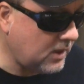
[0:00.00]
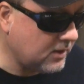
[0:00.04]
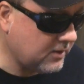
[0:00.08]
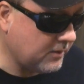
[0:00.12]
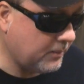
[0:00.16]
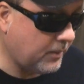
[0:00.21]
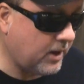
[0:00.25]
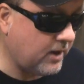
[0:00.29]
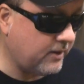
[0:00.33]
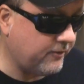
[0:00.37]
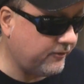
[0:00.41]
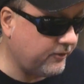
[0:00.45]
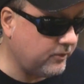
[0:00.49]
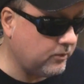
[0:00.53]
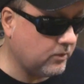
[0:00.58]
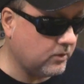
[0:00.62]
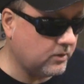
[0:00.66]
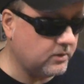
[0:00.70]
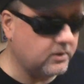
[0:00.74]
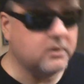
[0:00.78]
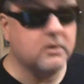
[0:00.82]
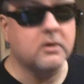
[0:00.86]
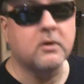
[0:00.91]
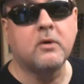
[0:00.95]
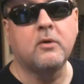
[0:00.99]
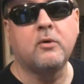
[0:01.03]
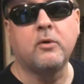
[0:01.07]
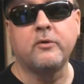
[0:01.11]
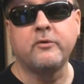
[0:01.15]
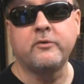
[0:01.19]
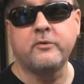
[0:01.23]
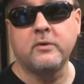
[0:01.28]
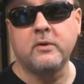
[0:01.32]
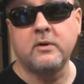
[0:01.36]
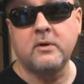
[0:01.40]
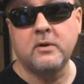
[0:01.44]
to buy fuel, you're, of
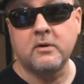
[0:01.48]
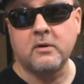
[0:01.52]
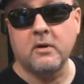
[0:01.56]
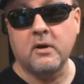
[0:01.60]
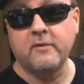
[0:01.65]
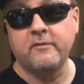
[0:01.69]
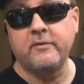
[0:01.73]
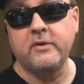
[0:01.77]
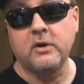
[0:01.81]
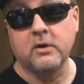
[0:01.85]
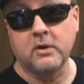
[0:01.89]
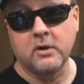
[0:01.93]
course, in an RV,